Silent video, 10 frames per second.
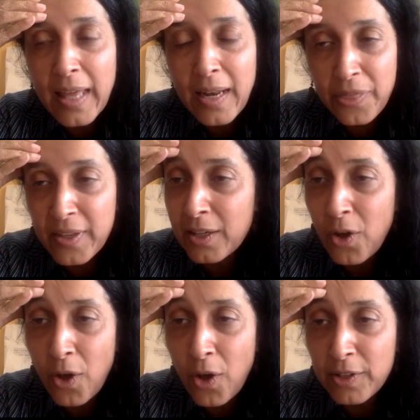I think a
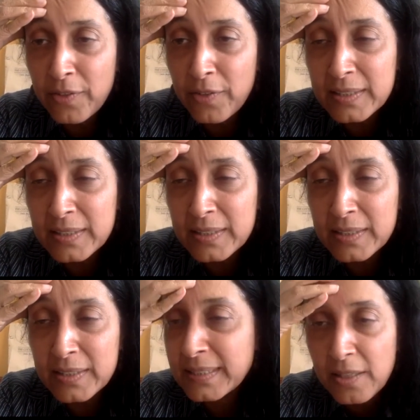lot of us,
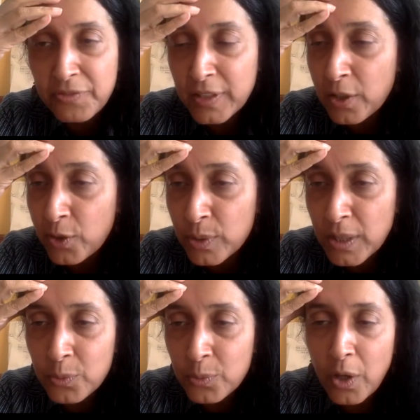myself
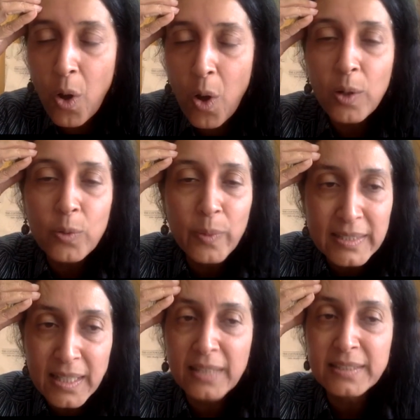included, we're always
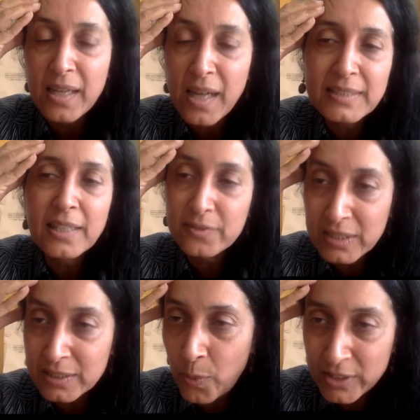asking ourselves
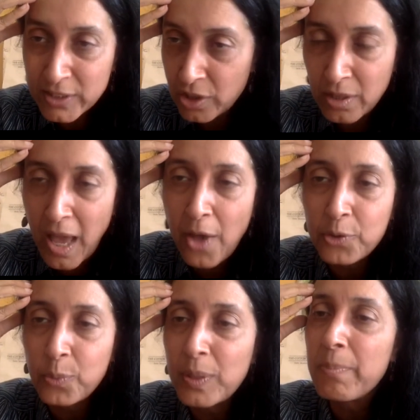this question: how
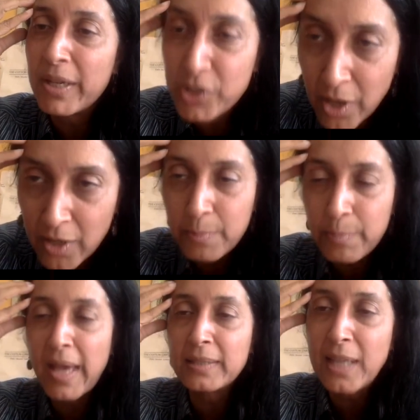do we measure our
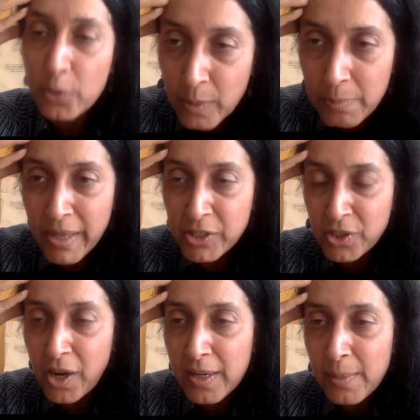impact? How do we measure
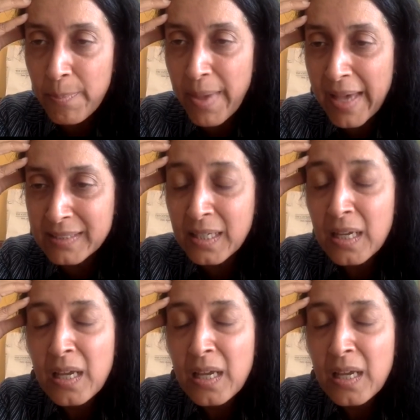our impact?